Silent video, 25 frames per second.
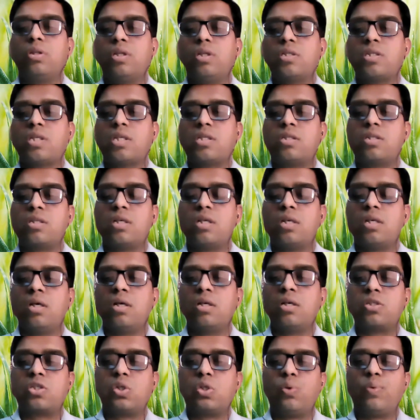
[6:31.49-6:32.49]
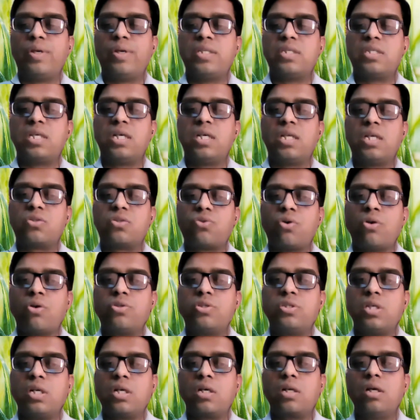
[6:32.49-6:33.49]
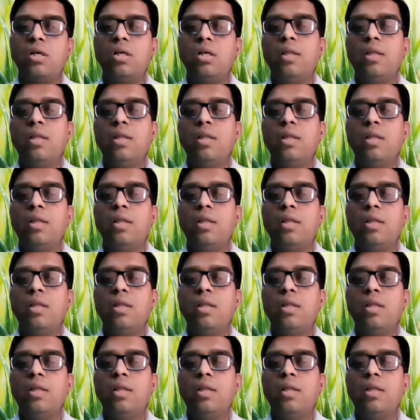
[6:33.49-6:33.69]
this is slow insidious onset,